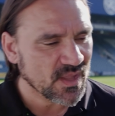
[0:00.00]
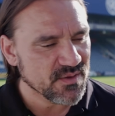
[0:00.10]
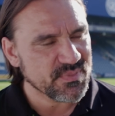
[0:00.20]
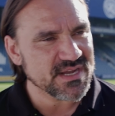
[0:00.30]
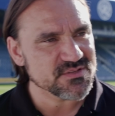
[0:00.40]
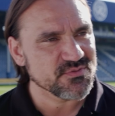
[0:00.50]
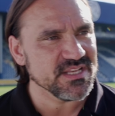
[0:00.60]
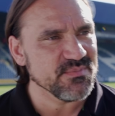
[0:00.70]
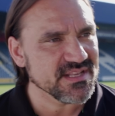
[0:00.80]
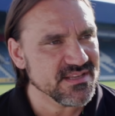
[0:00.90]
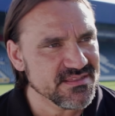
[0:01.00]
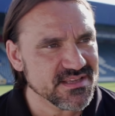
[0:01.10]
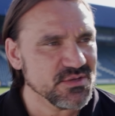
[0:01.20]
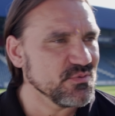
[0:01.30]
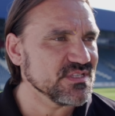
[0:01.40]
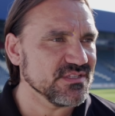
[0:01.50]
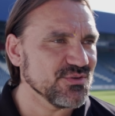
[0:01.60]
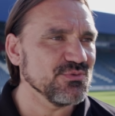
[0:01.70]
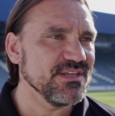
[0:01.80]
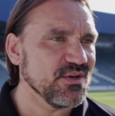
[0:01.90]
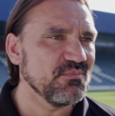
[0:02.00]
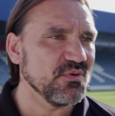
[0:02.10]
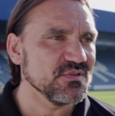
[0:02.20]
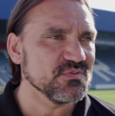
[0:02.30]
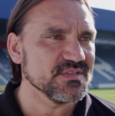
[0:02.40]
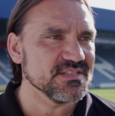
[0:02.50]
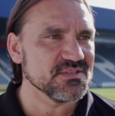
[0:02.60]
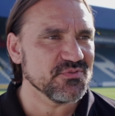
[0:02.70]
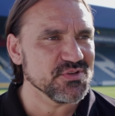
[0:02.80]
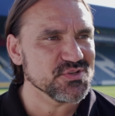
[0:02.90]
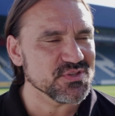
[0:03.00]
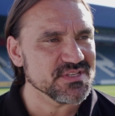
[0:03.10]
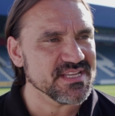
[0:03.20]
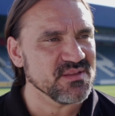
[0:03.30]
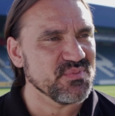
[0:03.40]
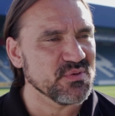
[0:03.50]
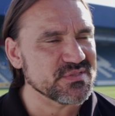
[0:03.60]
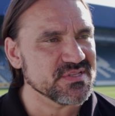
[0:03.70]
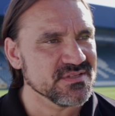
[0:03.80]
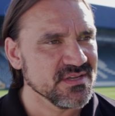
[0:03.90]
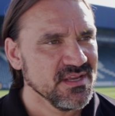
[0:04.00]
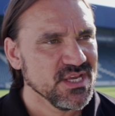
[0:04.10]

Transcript: Uh, pass of Kenny McLean, then he was totally composed with his finish on the second post and